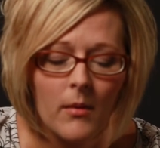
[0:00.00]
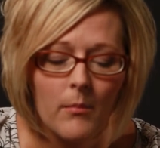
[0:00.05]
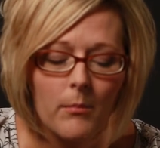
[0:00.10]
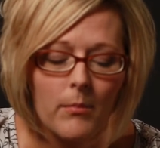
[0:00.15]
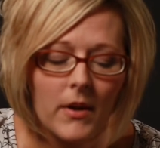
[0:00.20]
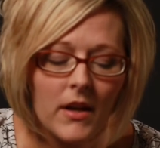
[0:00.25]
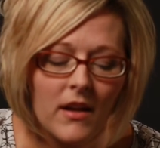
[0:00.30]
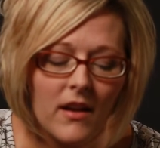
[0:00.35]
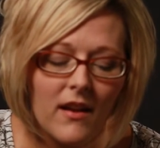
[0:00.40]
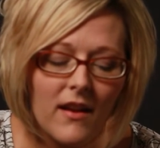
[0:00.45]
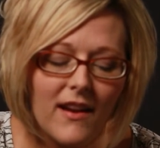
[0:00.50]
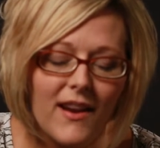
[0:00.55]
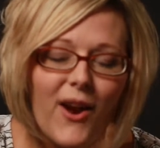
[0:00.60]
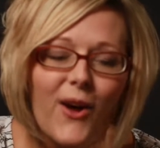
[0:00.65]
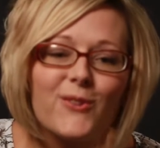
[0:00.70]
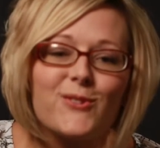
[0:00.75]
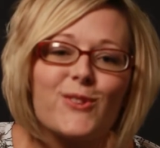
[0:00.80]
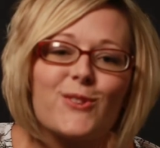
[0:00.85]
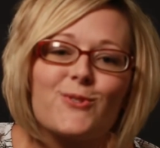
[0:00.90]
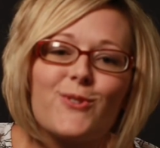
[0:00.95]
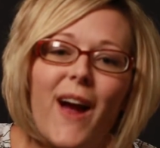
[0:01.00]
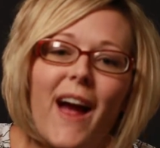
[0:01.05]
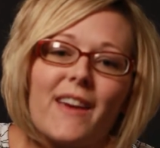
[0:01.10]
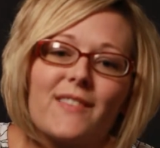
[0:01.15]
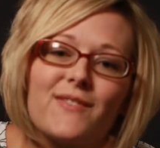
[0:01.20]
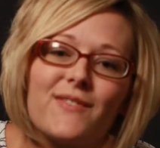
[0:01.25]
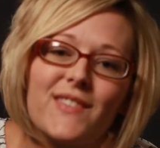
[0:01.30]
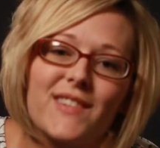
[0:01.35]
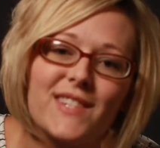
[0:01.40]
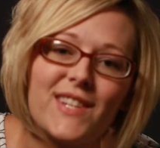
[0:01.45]
but it also
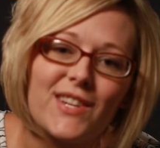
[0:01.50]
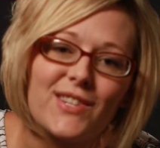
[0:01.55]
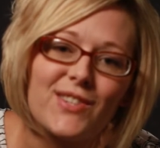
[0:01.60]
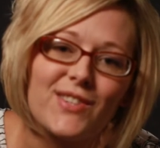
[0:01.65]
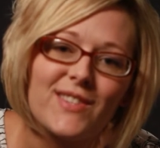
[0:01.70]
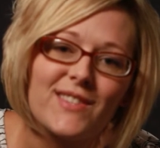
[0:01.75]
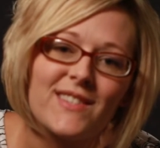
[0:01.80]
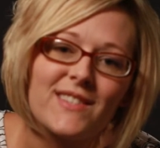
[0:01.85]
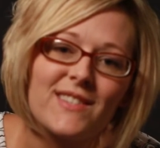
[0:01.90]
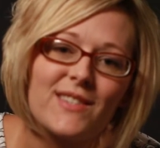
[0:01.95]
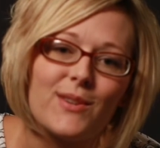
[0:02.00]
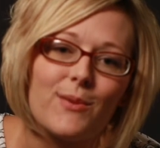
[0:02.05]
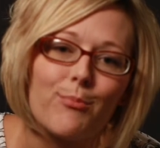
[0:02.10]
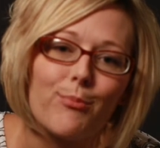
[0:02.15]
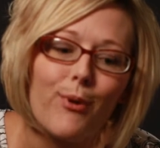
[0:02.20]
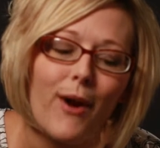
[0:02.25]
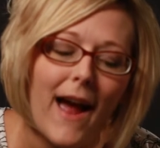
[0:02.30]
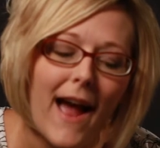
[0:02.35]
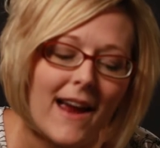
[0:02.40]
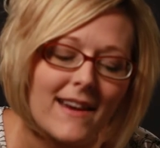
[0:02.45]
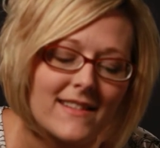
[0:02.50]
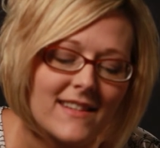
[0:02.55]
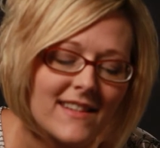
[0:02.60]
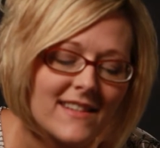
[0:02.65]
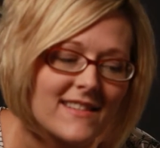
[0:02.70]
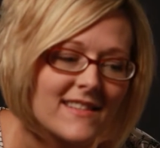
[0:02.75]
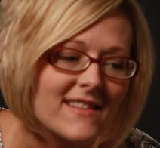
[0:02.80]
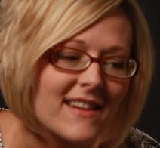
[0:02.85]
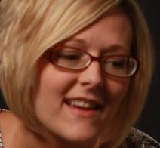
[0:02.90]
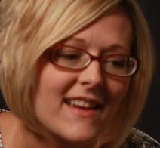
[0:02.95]
drives physicians to
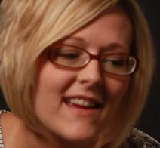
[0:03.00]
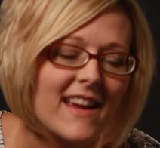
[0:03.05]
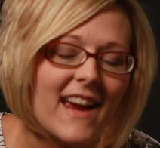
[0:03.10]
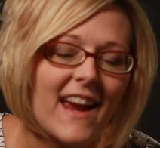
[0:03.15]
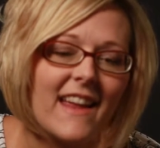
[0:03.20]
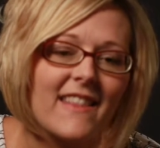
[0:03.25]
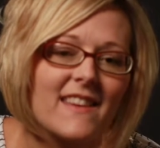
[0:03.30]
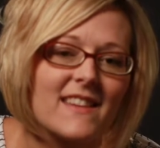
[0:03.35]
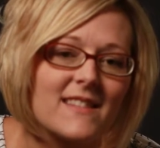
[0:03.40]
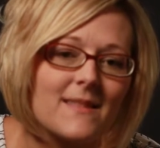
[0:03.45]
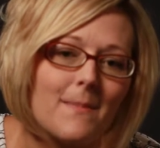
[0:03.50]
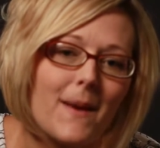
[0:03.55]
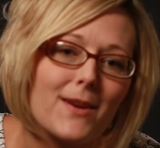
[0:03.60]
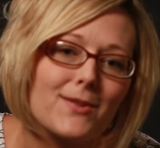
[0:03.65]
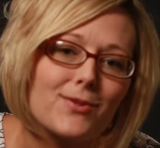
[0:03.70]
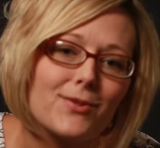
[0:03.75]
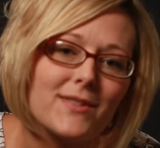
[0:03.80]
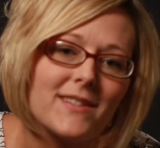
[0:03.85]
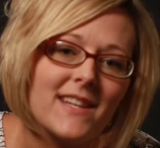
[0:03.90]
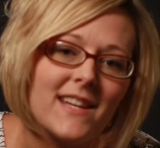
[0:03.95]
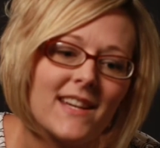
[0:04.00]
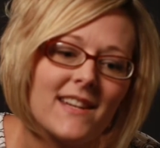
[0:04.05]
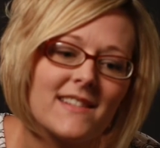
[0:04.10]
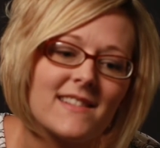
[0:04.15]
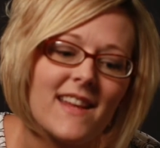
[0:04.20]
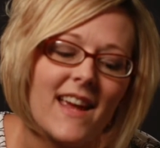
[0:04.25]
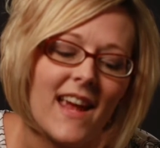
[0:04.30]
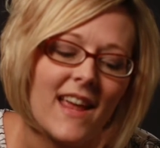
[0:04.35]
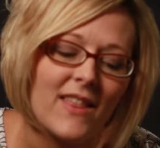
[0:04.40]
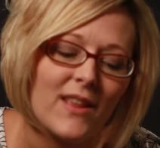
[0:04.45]
practice in the specialties
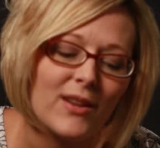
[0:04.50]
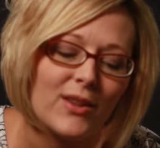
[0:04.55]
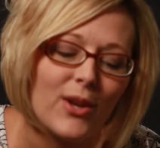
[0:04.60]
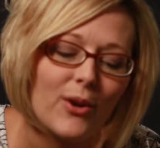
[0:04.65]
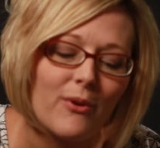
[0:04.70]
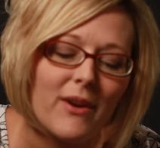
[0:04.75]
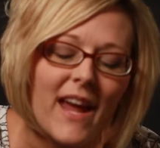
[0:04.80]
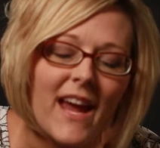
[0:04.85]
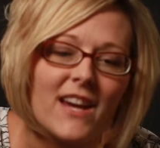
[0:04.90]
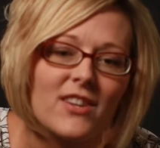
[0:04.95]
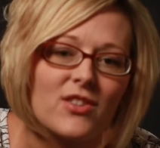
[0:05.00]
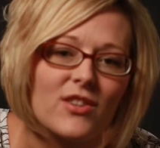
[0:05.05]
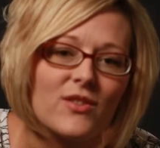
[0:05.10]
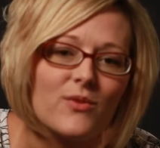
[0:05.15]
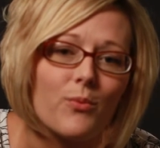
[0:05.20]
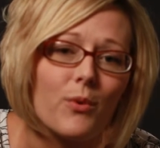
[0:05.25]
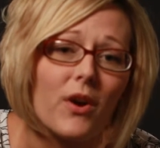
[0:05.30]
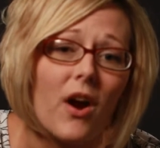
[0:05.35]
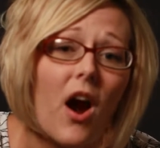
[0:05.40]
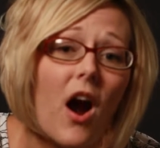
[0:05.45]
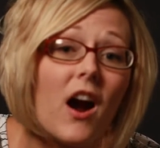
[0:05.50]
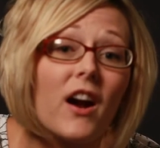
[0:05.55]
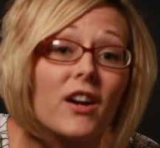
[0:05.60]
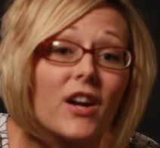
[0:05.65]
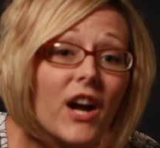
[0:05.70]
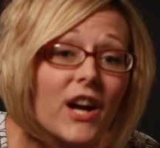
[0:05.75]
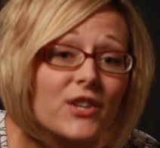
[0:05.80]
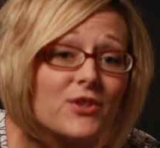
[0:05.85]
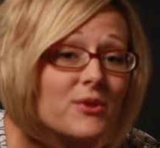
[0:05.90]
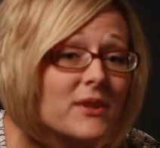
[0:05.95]
and the locations where our
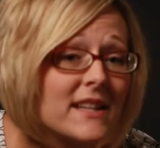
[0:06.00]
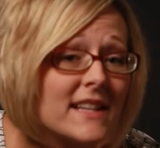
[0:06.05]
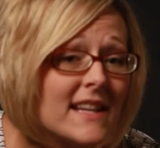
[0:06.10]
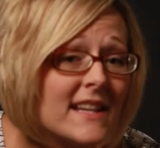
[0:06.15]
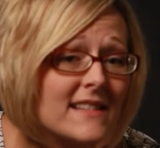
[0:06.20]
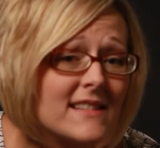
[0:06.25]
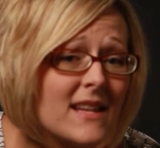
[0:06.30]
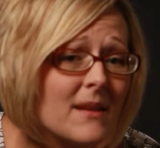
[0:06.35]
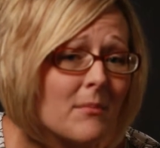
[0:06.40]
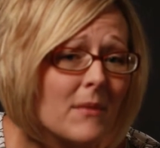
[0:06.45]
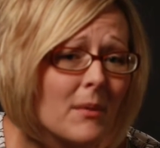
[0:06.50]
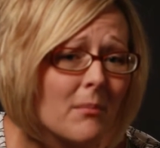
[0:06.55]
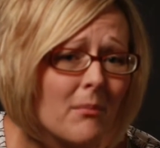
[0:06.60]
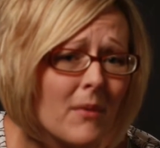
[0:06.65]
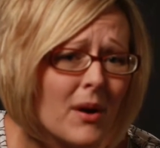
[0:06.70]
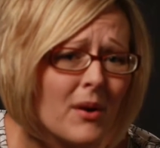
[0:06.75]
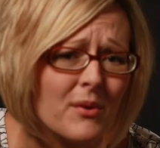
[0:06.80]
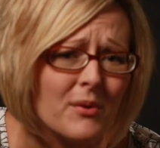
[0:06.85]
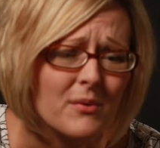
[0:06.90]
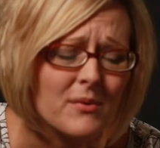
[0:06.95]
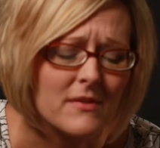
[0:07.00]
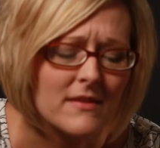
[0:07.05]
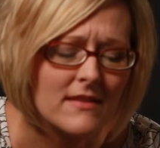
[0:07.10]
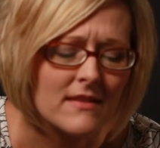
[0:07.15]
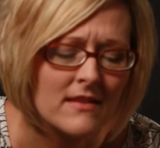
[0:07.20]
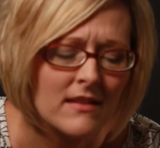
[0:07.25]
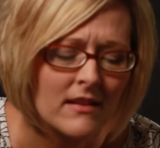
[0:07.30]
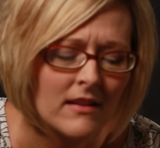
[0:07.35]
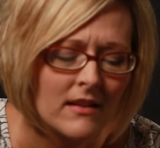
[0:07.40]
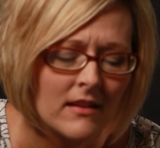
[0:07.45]
country needs them the most.